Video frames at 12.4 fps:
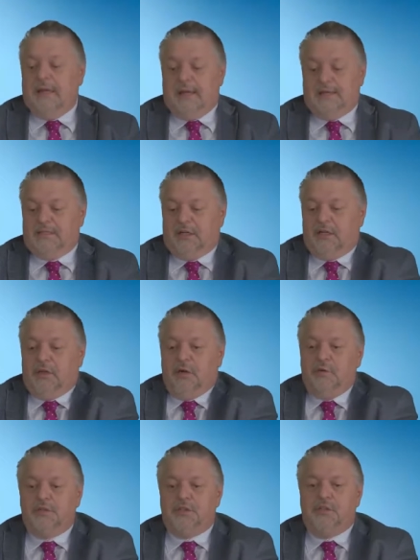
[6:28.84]
As a
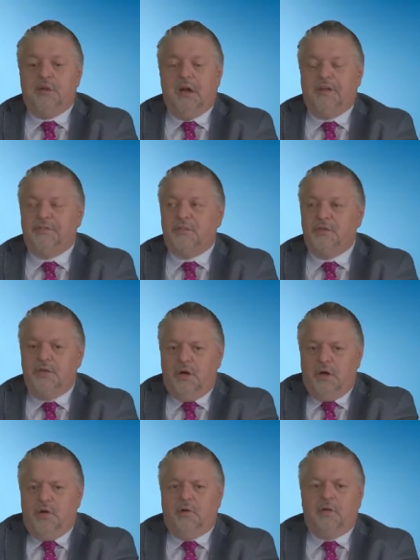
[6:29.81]
coach, you have to
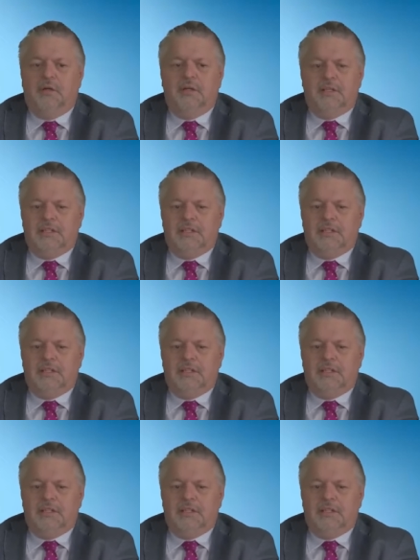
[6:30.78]
know